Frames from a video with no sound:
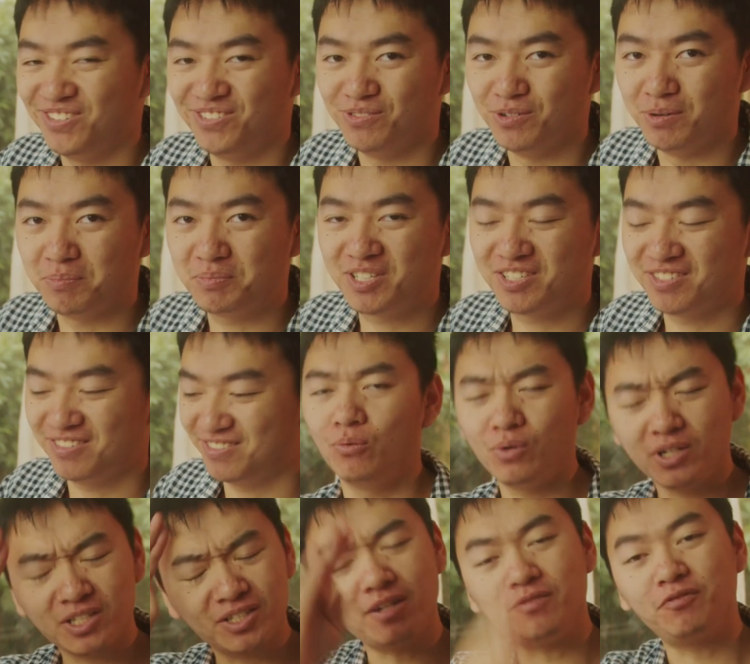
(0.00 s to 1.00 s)
Whoops.
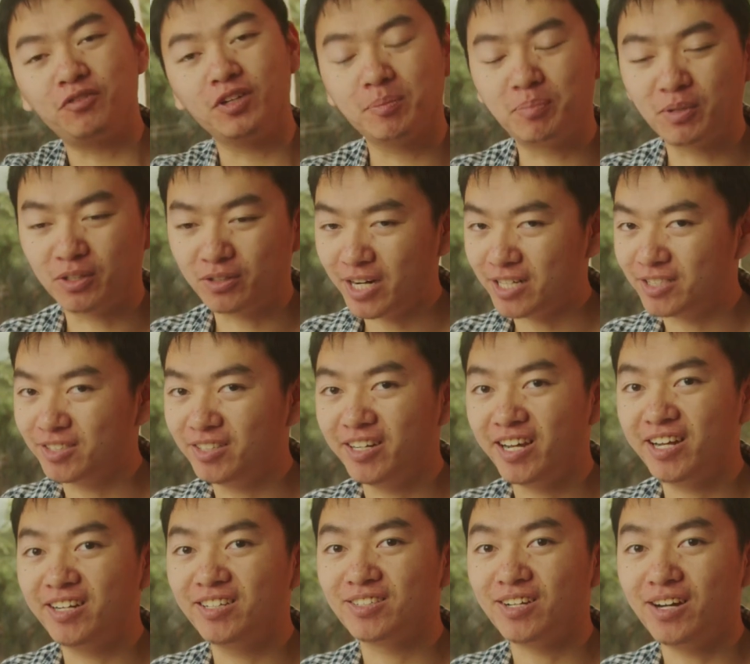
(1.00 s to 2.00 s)
What is up, fellow
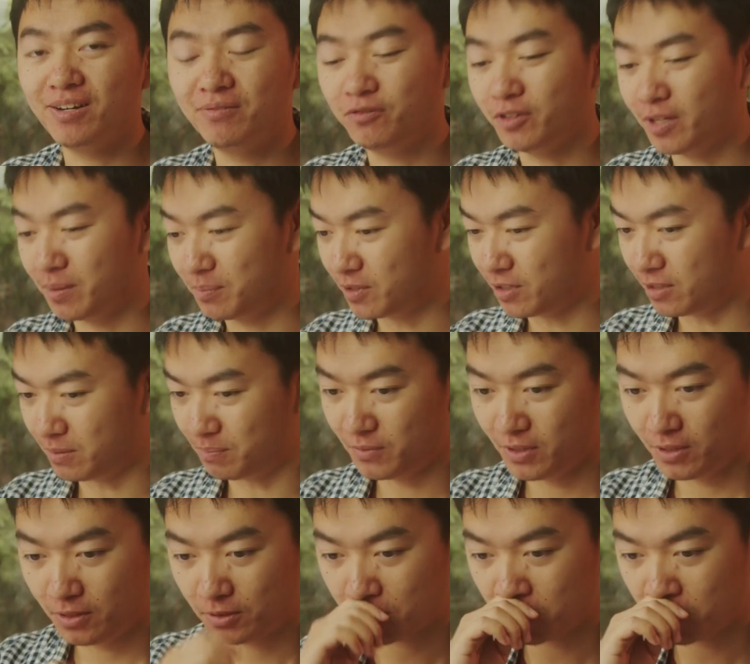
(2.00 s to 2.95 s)
procrastinators? I'm FlamecomM.